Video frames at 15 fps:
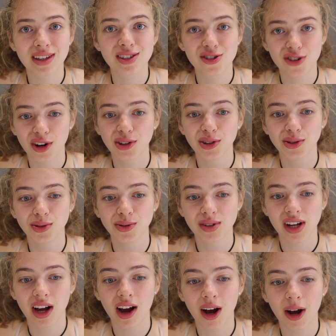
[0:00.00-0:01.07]
struggled
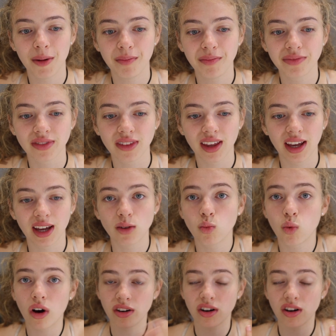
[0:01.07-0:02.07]
in one